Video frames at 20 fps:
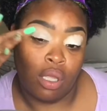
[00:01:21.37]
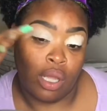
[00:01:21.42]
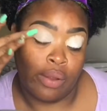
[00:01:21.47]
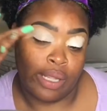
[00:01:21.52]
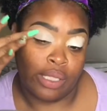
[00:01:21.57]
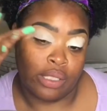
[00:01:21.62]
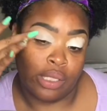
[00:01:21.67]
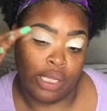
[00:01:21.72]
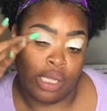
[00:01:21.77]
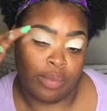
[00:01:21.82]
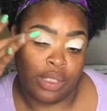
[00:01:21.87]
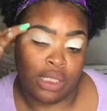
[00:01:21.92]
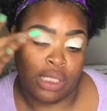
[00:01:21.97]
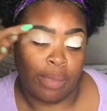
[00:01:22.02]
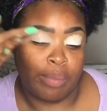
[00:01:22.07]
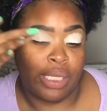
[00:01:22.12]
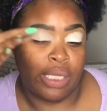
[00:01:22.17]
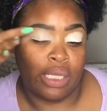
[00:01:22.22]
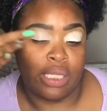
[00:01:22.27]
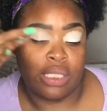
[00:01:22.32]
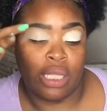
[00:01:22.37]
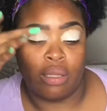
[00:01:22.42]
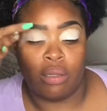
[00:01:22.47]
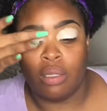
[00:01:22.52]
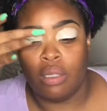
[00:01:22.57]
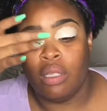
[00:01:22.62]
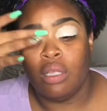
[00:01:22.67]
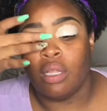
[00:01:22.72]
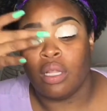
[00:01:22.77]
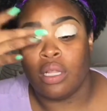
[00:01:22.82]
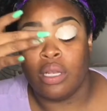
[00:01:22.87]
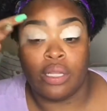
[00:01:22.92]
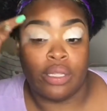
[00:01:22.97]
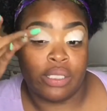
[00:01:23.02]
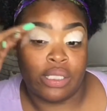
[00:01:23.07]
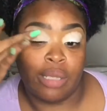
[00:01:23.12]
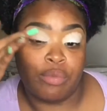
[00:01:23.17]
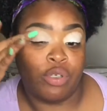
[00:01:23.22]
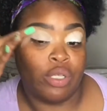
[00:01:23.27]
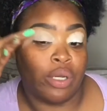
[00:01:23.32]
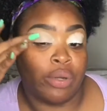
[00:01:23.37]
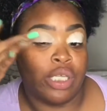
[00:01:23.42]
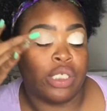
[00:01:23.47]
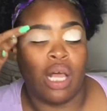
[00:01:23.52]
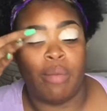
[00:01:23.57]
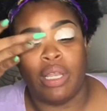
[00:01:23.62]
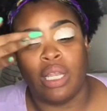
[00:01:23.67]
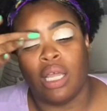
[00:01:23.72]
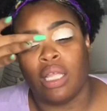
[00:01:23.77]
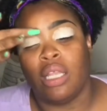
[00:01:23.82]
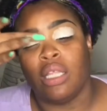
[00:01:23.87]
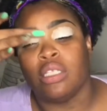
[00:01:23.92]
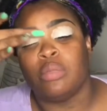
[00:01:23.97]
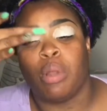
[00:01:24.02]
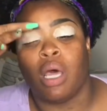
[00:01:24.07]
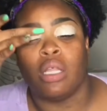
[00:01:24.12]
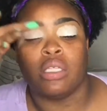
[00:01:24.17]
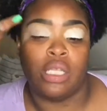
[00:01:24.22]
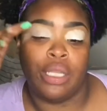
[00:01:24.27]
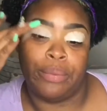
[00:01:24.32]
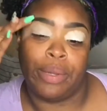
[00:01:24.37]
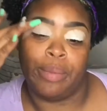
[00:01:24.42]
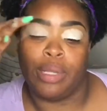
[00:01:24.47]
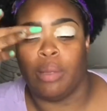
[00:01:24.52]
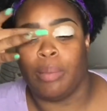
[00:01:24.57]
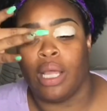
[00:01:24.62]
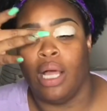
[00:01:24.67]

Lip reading: just helps to blend it out and melt it.